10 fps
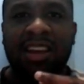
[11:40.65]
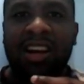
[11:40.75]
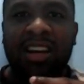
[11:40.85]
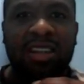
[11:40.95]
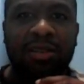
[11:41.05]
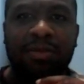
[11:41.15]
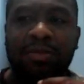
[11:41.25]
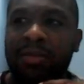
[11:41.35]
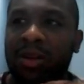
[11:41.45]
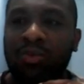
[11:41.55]
They
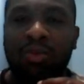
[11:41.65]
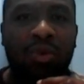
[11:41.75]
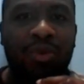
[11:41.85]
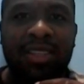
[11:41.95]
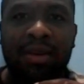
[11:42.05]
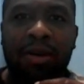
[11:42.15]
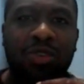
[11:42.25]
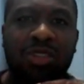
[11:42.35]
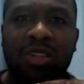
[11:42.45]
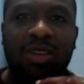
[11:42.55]
are
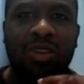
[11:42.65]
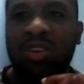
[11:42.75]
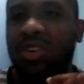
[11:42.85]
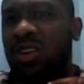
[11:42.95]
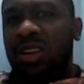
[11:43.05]
worried about,